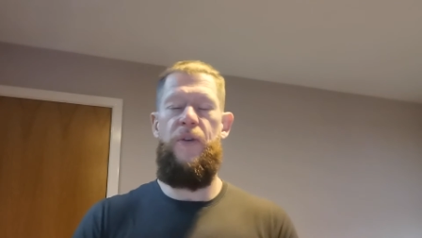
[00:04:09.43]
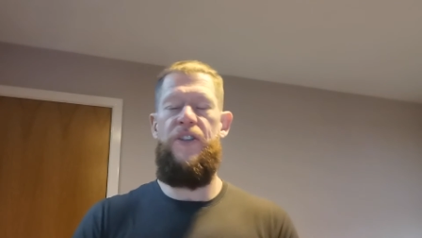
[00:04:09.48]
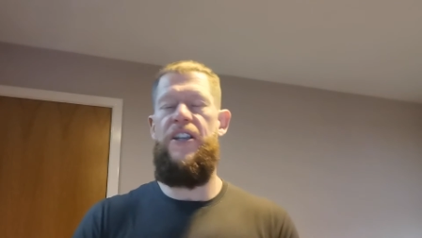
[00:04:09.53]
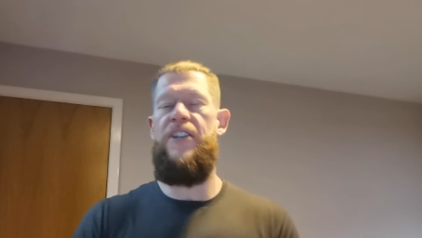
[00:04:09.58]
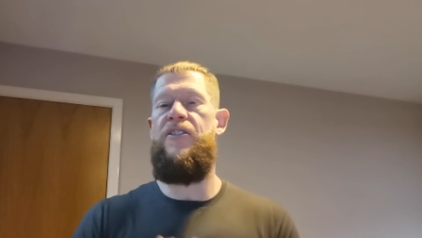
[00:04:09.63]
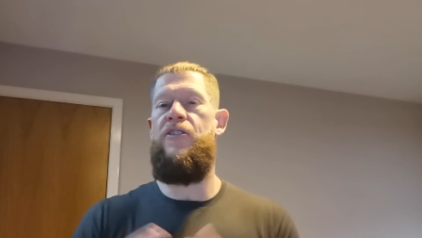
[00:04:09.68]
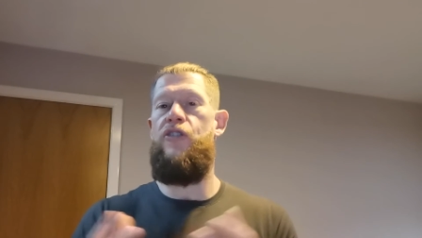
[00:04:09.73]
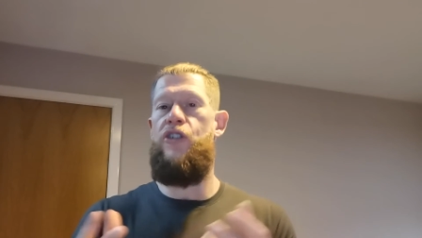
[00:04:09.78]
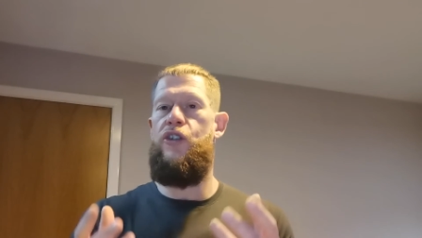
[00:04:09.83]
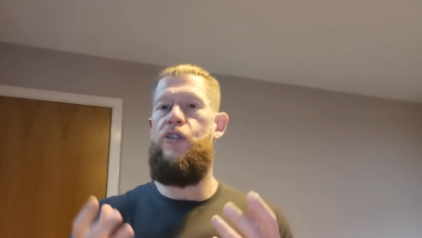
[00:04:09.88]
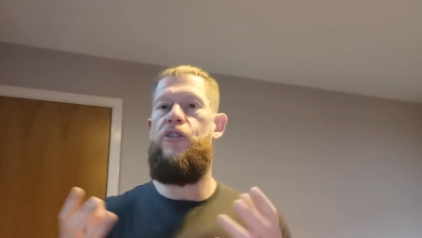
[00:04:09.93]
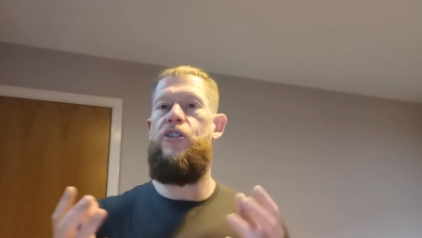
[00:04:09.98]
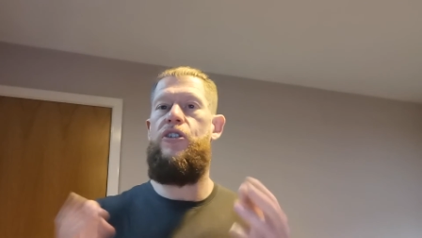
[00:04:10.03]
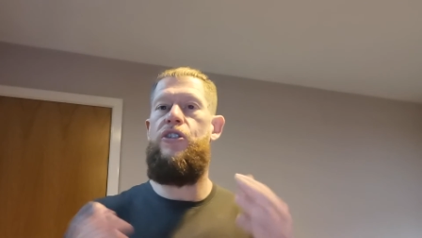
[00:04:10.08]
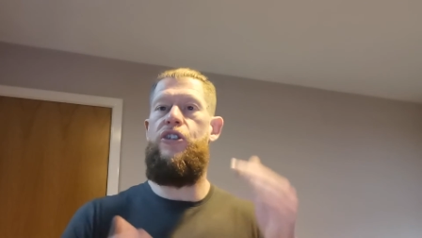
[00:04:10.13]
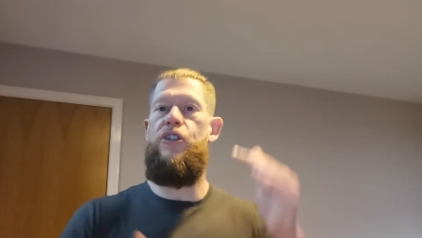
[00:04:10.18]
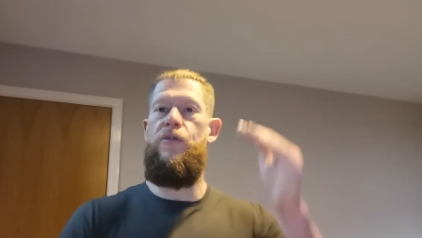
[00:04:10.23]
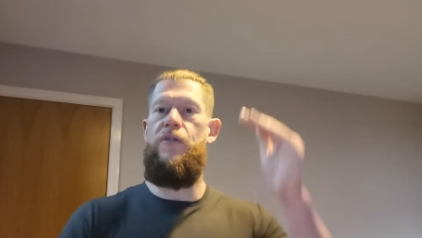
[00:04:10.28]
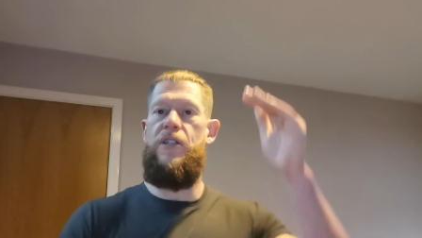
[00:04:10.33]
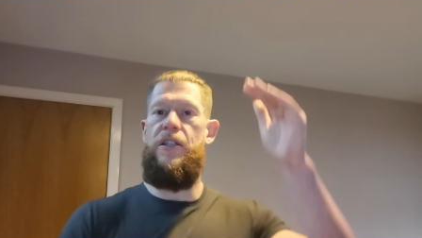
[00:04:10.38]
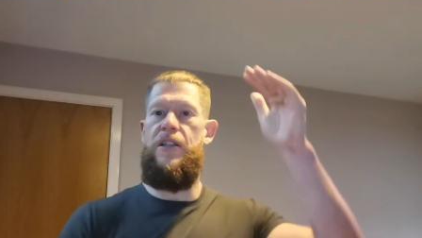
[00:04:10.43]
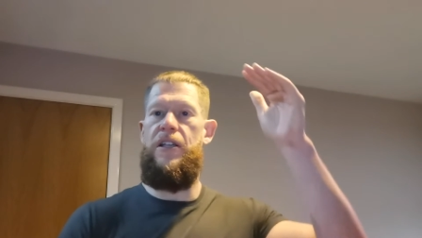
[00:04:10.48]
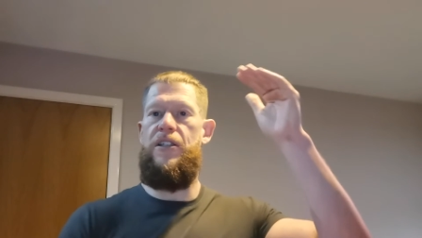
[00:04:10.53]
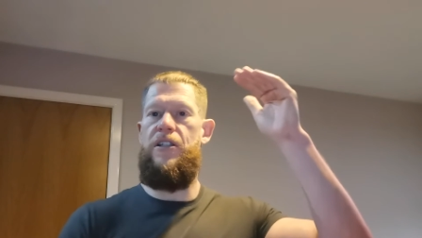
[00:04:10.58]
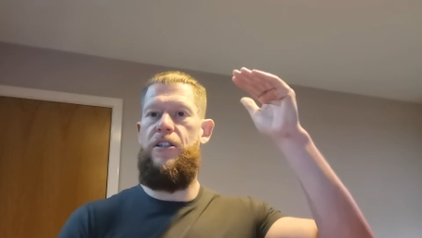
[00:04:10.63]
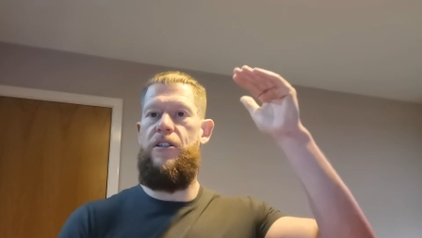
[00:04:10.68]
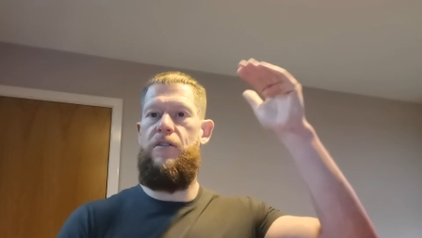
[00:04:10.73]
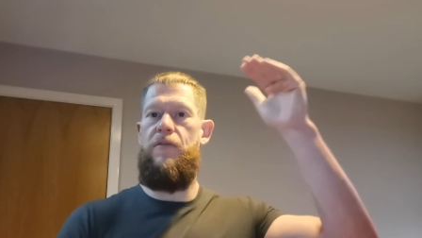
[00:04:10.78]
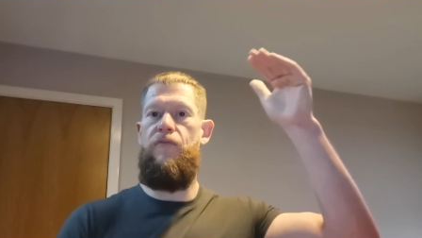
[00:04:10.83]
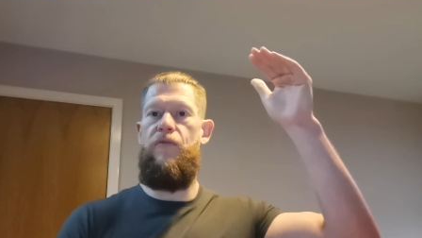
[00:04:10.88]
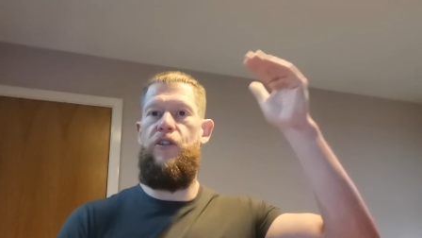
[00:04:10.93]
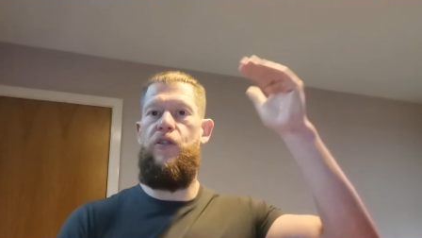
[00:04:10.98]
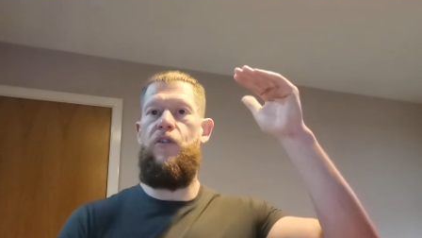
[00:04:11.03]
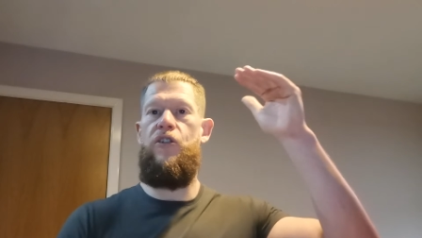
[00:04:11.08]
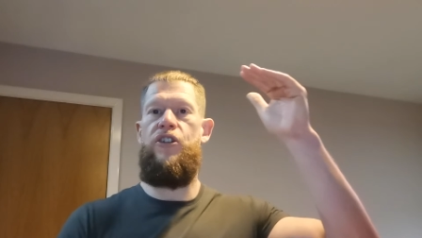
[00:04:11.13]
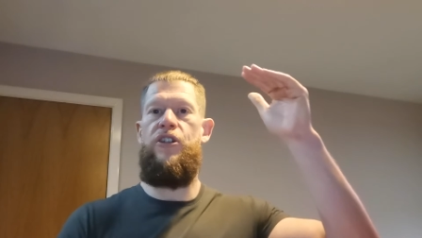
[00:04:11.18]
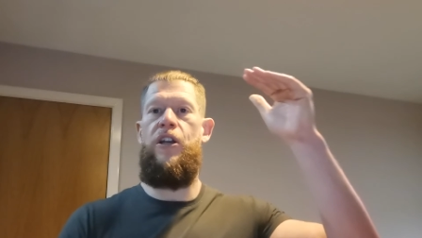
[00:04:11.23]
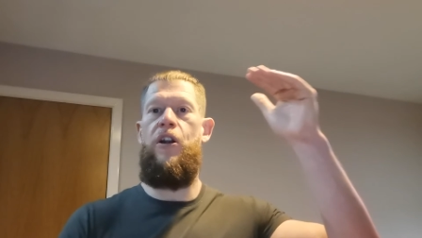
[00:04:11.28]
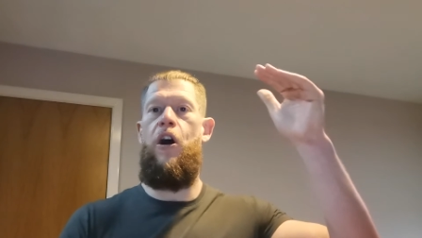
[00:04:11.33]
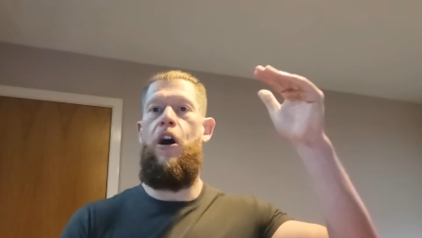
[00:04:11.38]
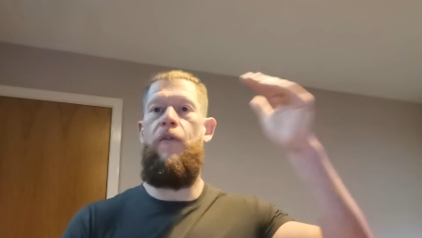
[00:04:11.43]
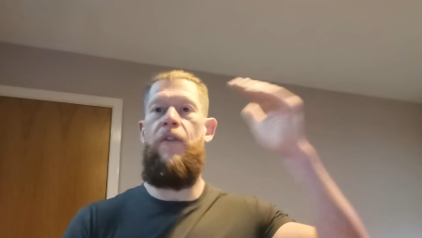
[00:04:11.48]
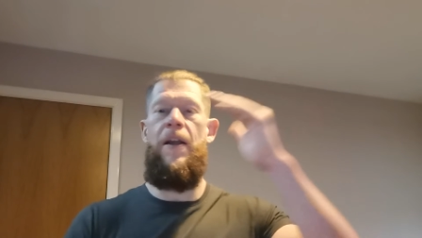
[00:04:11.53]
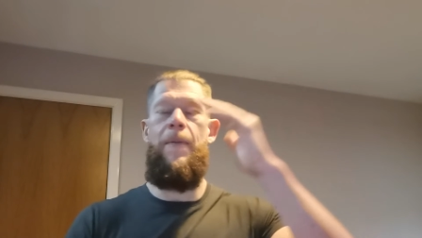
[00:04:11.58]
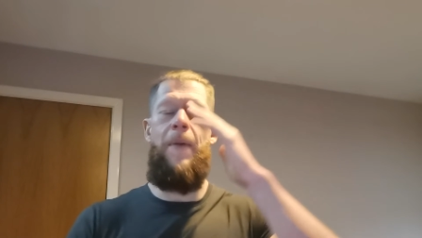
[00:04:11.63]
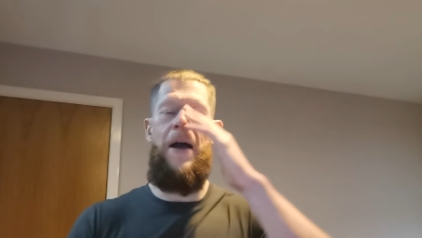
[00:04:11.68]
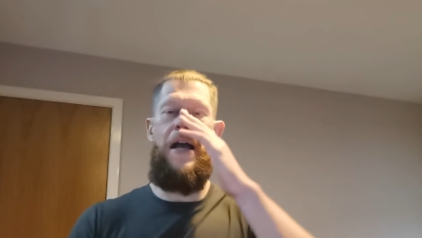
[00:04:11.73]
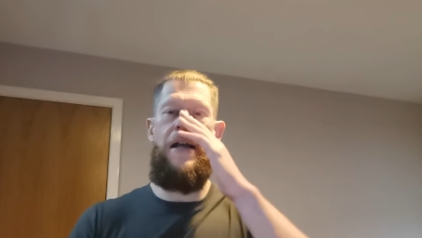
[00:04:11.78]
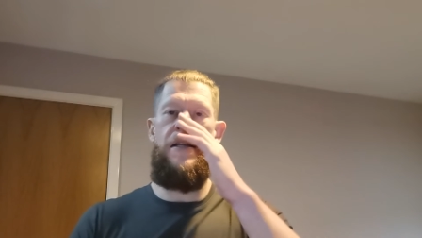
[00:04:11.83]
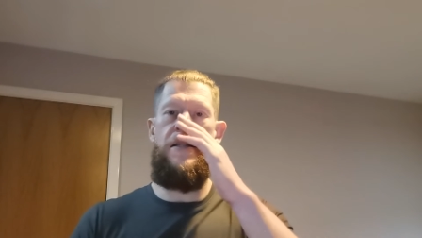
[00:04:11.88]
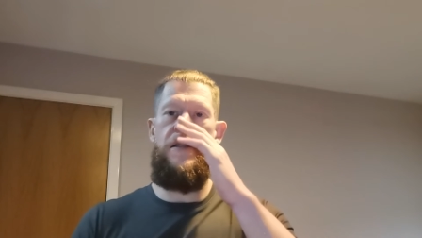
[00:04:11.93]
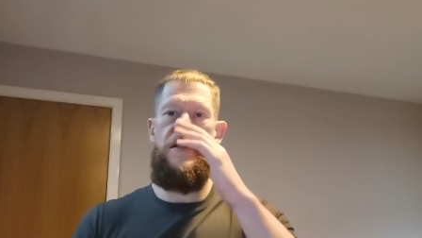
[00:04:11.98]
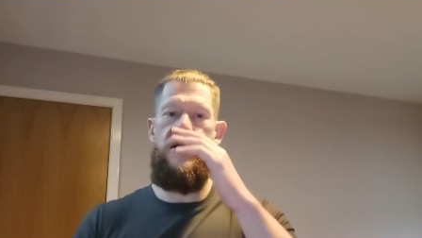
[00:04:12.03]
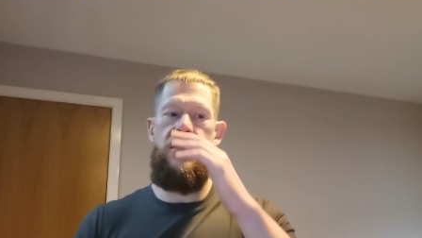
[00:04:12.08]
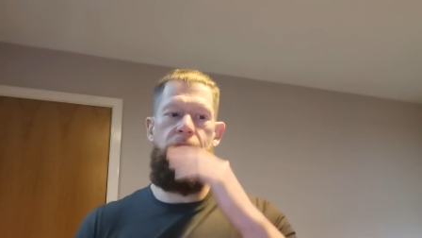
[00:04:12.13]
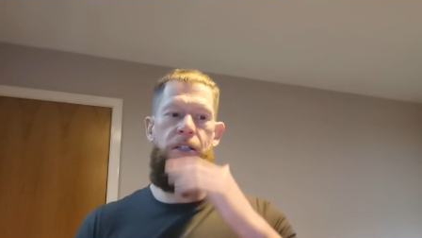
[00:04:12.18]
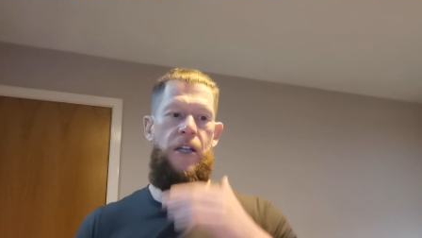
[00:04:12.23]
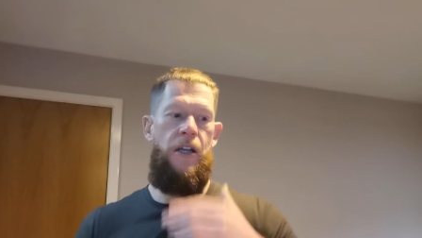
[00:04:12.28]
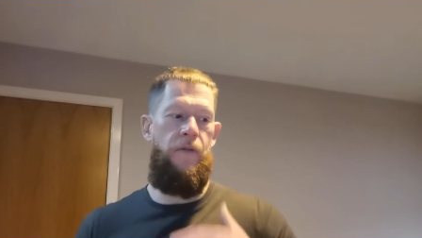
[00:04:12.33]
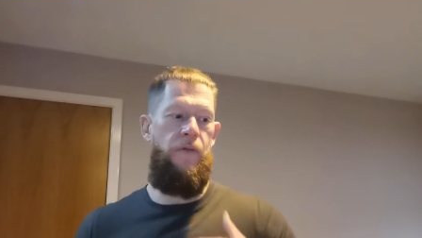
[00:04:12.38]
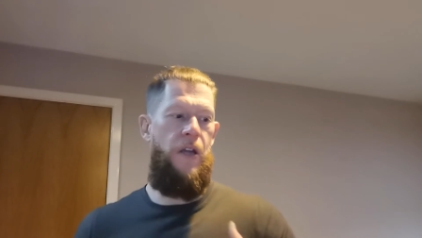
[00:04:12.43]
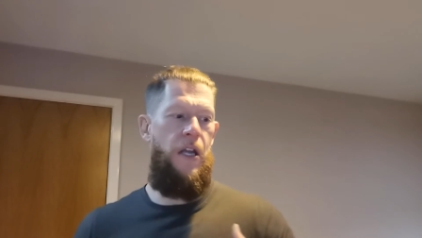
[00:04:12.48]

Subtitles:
which isn't just due to this reduction in heart rate max. There's,